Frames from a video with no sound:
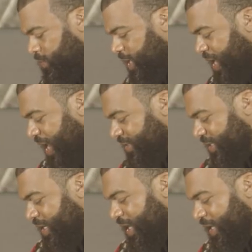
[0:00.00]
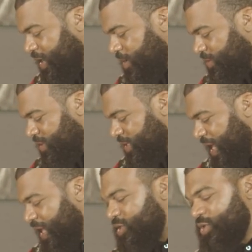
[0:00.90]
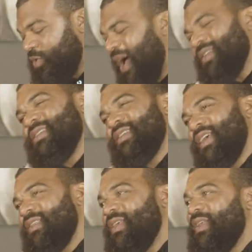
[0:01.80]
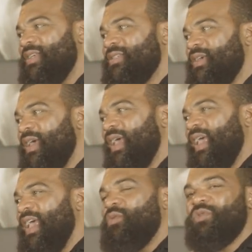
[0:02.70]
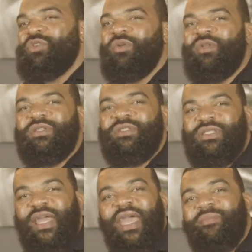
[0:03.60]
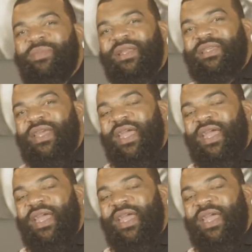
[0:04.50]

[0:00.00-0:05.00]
the next thing that comes next to, I should say the thing that's equal to it is deadbeat